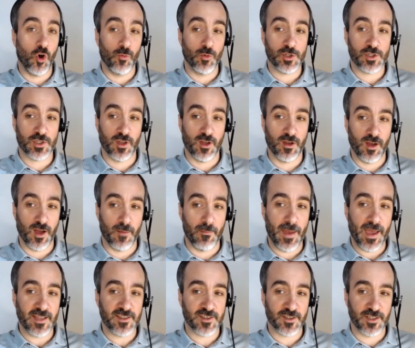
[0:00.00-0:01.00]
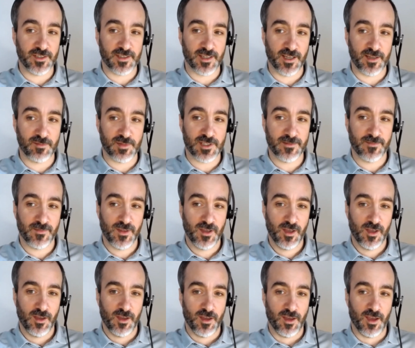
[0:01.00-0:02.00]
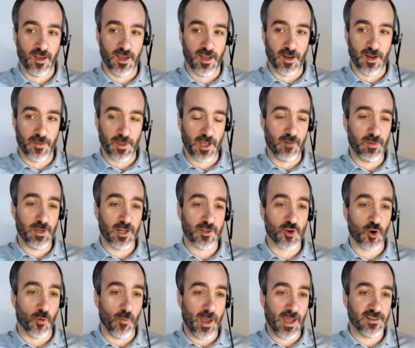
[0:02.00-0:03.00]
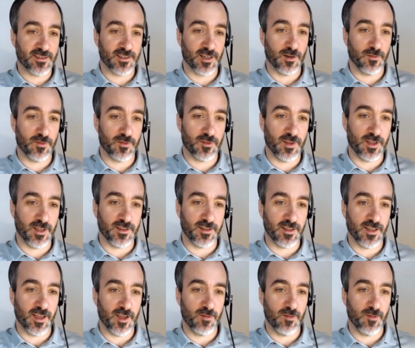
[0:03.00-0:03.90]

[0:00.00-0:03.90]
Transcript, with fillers: almost a mentor at times. And I think I've been a tormentor at